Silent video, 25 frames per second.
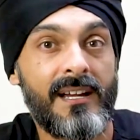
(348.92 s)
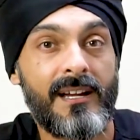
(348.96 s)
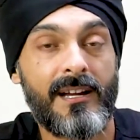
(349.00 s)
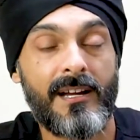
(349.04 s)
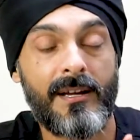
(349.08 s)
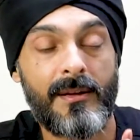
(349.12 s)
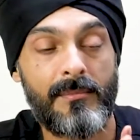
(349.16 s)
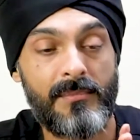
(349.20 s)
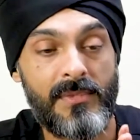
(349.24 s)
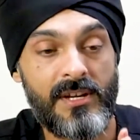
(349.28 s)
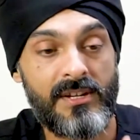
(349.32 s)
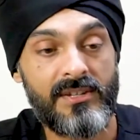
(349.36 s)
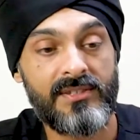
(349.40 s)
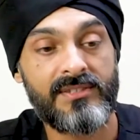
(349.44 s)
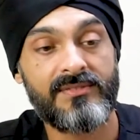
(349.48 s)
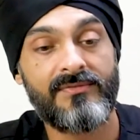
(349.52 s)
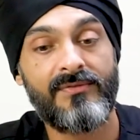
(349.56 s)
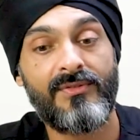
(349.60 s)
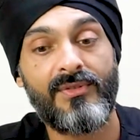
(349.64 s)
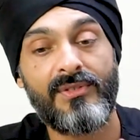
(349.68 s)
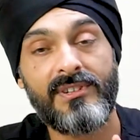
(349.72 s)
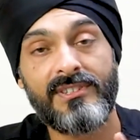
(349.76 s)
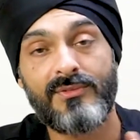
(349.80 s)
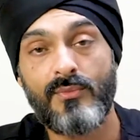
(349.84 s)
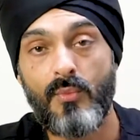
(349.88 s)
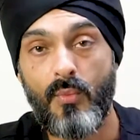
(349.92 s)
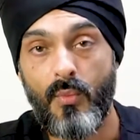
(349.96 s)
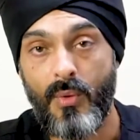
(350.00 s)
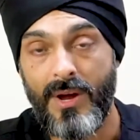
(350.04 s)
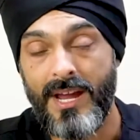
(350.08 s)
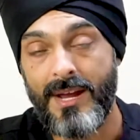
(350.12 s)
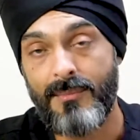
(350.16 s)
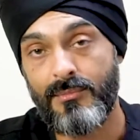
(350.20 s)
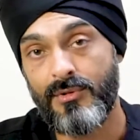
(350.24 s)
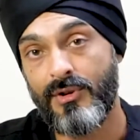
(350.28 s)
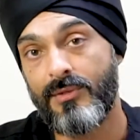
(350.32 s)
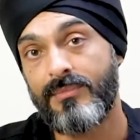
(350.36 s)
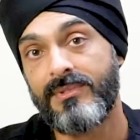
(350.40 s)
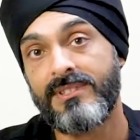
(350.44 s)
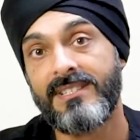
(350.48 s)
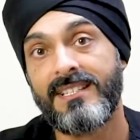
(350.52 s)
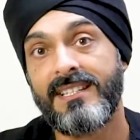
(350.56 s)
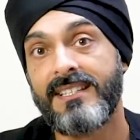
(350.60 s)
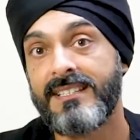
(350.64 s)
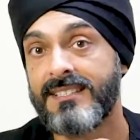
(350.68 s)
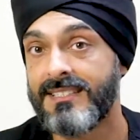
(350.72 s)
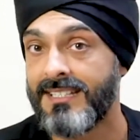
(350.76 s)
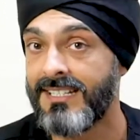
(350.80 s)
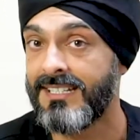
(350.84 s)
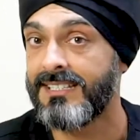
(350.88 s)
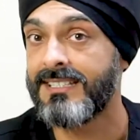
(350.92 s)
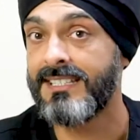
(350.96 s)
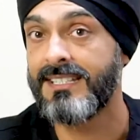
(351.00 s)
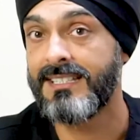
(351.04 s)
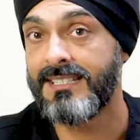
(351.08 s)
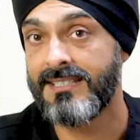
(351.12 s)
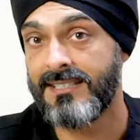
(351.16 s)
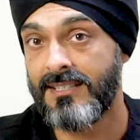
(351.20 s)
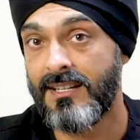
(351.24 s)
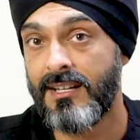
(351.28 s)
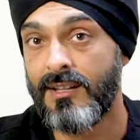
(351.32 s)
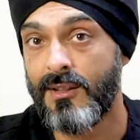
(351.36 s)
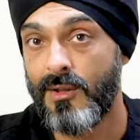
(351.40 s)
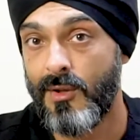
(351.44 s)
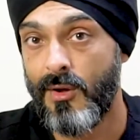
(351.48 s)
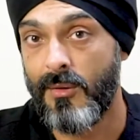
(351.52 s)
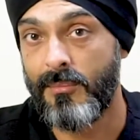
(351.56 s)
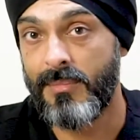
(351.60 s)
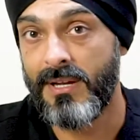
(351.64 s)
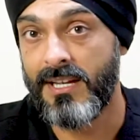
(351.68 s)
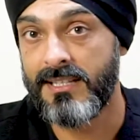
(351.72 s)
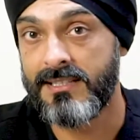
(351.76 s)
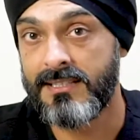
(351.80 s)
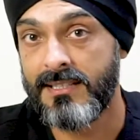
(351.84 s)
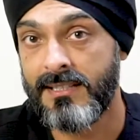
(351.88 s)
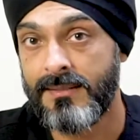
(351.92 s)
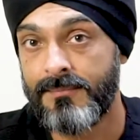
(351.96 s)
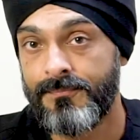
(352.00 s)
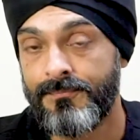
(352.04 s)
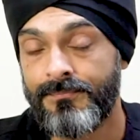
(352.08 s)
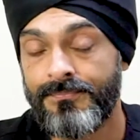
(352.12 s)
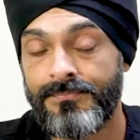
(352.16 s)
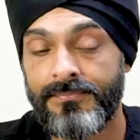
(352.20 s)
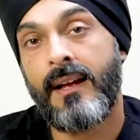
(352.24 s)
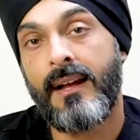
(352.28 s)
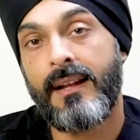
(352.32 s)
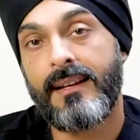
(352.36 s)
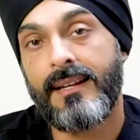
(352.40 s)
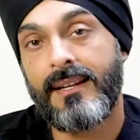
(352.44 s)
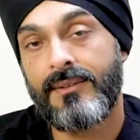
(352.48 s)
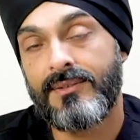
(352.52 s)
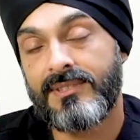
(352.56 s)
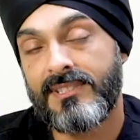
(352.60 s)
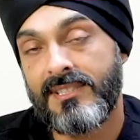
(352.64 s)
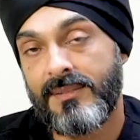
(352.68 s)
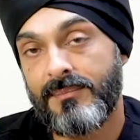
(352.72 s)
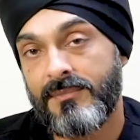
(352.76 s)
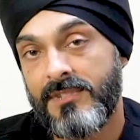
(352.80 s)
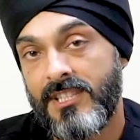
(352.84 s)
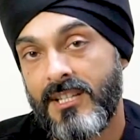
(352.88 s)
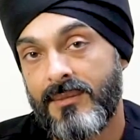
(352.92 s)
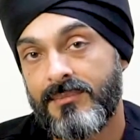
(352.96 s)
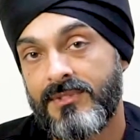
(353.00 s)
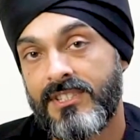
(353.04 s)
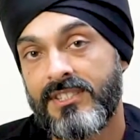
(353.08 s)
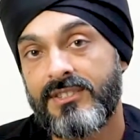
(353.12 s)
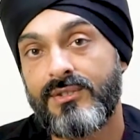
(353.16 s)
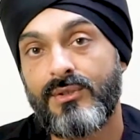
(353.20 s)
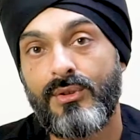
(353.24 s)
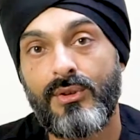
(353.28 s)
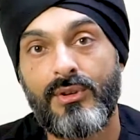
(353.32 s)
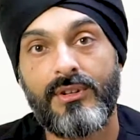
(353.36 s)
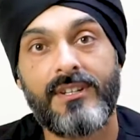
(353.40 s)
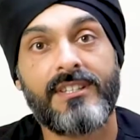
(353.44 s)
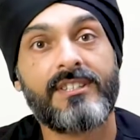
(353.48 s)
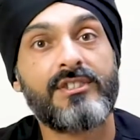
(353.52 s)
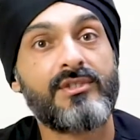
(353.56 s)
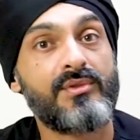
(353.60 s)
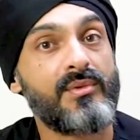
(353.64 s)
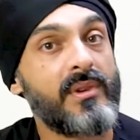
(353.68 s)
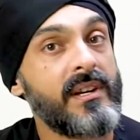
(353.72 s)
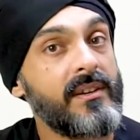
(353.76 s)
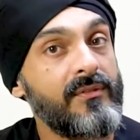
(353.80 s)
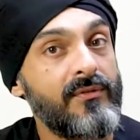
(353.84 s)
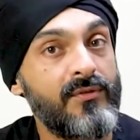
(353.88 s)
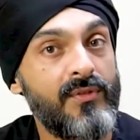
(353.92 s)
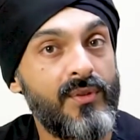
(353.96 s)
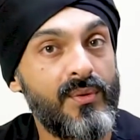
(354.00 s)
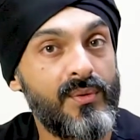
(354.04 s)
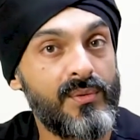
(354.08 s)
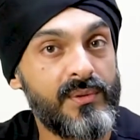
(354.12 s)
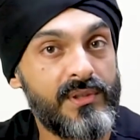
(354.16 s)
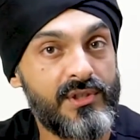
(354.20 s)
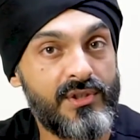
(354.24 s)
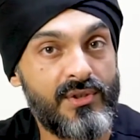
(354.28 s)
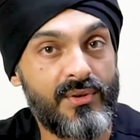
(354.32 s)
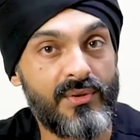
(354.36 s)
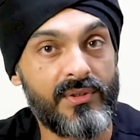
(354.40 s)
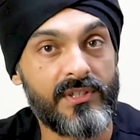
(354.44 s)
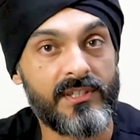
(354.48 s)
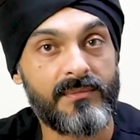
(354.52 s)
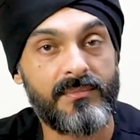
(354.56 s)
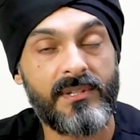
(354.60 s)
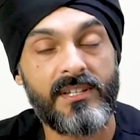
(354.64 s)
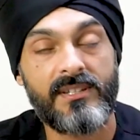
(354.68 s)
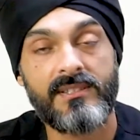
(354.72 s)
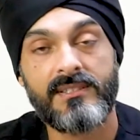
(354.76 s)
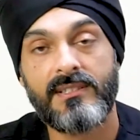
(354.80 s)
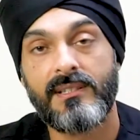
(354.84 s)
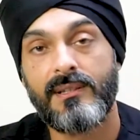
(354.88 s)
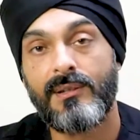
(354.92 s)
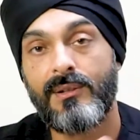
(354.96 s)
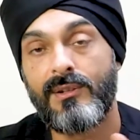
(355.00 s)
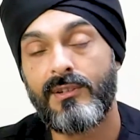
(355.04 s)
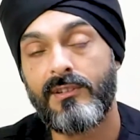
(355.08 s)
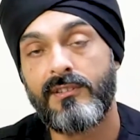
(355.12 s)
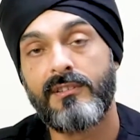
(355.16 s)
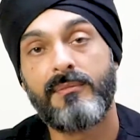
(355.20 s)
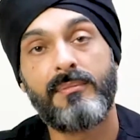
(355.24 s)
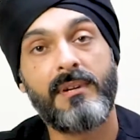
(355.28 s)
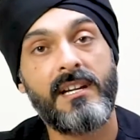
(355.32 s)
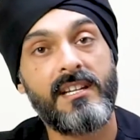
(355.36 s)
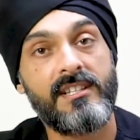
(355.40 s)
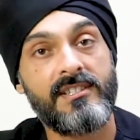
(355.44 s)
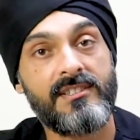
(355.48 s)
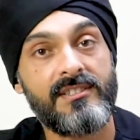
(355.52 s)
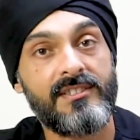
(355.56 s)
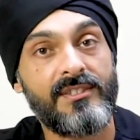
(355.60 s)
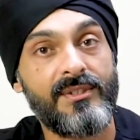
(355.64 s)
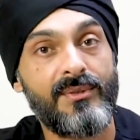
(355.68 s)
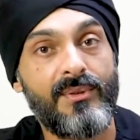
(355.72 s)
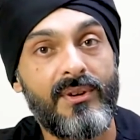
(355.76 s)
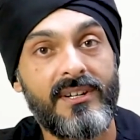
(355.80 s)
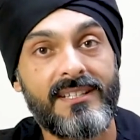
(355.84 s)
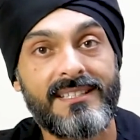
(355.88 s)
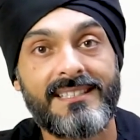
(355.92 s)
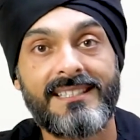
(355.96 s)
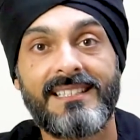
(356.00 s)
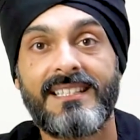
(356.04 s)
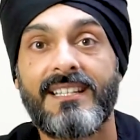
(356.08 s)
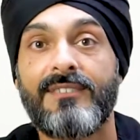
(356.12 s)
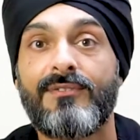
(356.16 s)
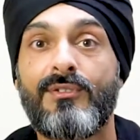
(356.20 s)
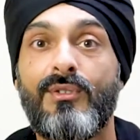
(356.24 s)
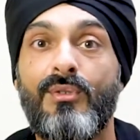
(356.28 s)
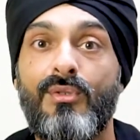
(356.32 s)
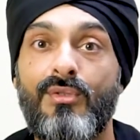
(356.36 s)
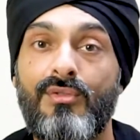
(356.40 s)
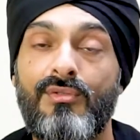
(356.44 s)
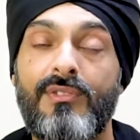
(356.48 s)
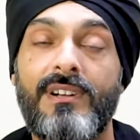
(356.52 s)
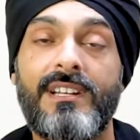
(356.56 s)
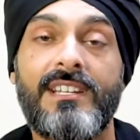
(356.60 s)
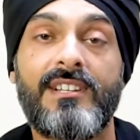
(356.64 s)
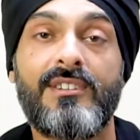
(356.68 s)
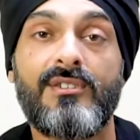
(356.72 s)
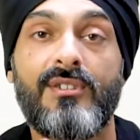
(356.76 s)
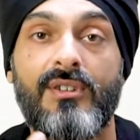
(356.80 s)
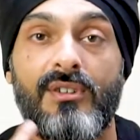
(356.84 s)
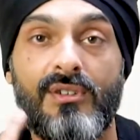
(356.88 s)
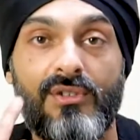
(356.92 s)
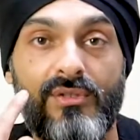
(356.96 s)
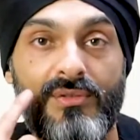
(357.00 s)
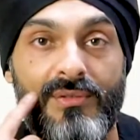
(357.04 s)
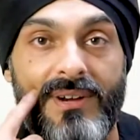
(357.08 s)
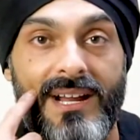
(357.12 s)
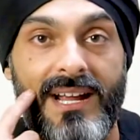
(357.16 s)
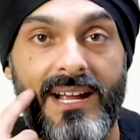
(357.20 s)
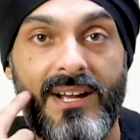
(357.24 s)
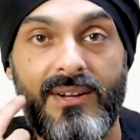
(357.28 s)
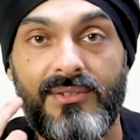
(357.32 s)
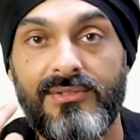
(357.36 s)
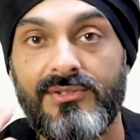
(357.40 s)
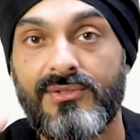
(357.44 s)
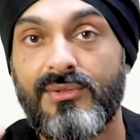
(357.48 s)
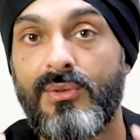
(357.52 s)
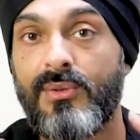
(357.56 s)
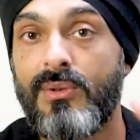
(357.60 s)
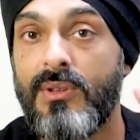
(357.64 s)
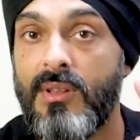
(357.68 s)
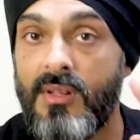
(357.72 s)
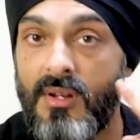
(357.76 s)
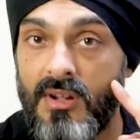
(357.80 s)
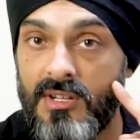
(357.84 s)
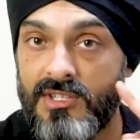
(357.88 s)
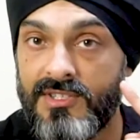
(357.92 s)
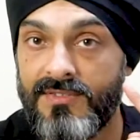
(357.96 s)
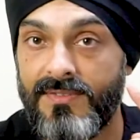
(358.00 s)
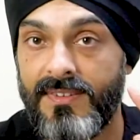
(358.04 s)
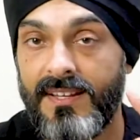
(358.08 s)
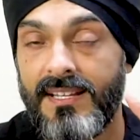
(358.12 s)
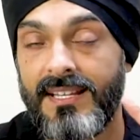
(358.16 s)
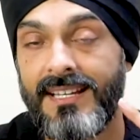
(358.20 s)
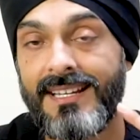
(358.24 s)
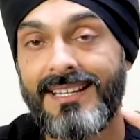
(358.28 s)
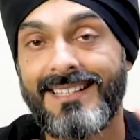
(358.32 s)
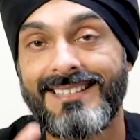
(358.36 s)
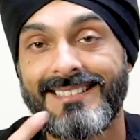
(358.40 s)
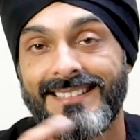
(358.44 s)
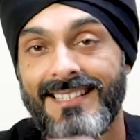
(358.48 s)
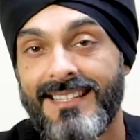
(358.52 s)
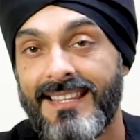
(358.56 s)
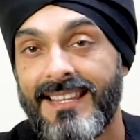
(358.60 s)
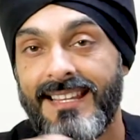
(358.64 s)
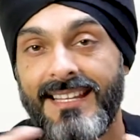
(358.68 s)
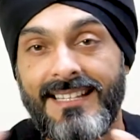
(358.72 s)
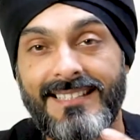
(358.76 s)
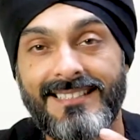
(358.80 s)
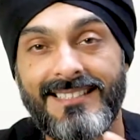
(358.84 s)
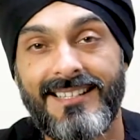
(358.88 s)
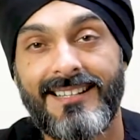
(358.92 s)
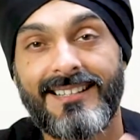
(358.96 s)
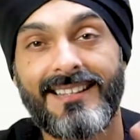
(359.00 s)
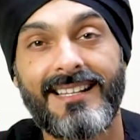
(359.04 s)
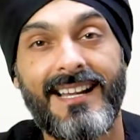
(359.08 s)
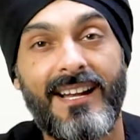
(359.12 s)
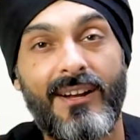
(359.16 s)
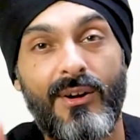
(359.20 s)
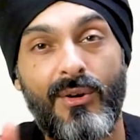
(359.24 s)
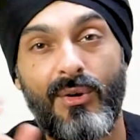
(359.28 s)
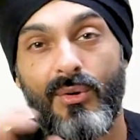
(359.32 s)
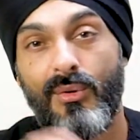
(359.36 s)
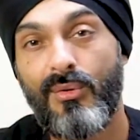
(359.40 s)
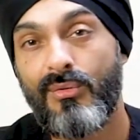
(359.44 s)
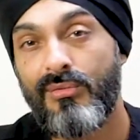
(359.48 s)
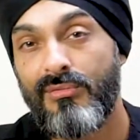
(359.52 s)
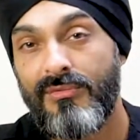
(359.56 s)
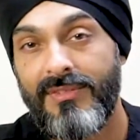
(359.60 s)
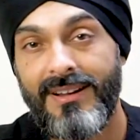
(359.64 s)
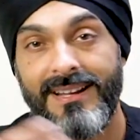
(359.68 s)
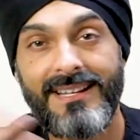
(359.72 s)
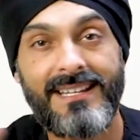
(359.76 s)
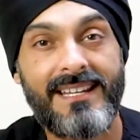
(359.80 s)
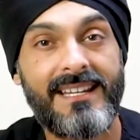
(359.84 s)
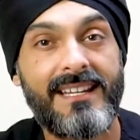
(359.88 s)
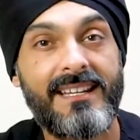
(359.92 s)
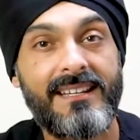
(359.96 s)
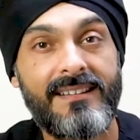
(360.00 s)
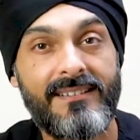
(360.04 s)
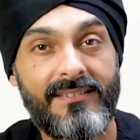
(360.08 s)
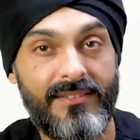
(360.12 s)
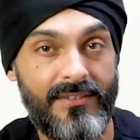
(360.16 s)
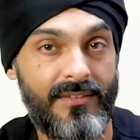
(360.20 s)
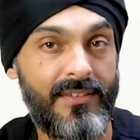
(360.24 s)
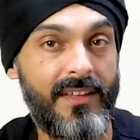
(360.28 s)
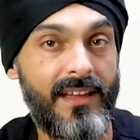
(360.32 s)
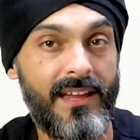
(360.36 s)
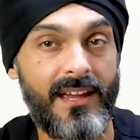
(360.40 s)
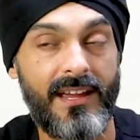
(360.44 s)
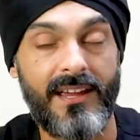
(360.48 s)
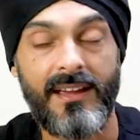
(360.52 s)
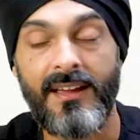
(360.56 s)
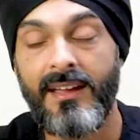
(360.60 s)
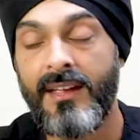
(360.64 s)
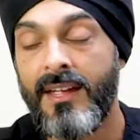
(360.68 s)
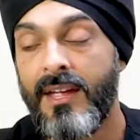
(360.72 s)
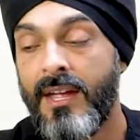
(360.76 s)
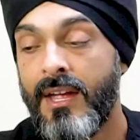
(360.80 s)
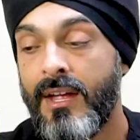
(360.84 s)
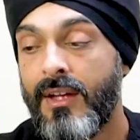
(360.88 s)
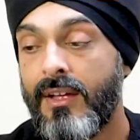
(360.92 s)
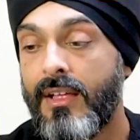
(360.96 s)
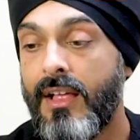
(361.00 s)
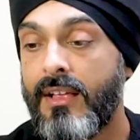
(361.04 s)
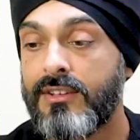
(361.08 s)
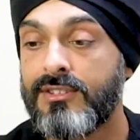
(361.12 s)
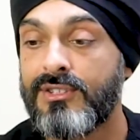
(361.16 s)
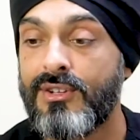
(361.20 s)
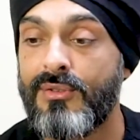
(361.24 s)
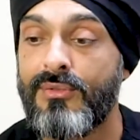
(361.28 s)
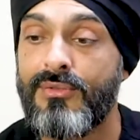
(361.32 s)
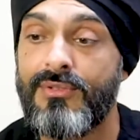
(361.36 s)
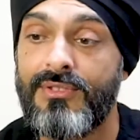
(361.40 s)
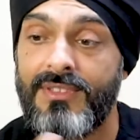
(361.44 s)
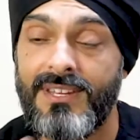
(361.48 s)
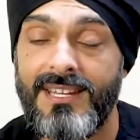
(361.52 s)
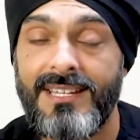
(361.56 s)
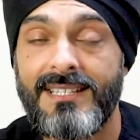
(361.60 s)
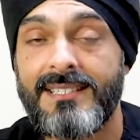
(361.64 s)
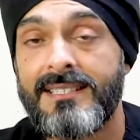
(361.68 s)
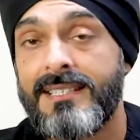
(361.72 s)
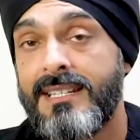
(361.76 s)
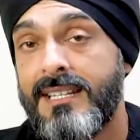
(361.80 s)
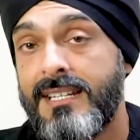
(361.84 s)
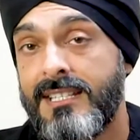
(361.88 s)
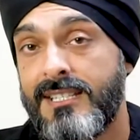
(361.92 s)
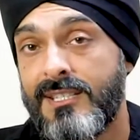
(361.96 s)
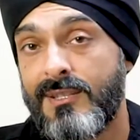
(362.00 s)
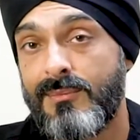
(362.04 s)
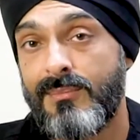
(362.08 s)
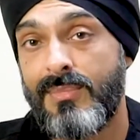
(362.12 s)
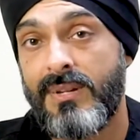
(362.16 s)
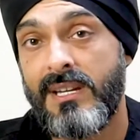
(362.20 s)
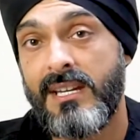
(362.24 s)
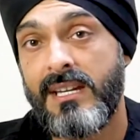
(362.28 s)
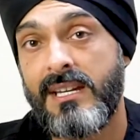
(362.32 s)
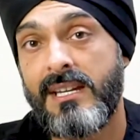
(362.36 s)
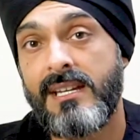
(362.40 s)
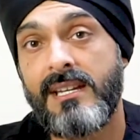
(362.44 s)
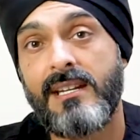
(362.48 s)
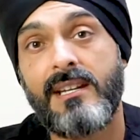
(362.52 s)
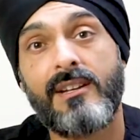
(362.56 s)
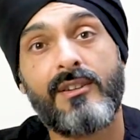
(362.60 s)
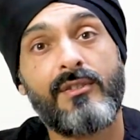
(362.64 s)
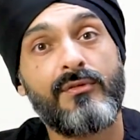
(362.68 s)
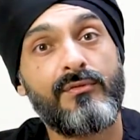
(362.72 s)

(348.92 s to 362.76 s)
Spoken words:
because for its wear properties, it is a lot better. Now, sometimes it's not a straightforward choice because a lot of the patients who I see have already got crowns or large fillings and things like that already there. So these need to be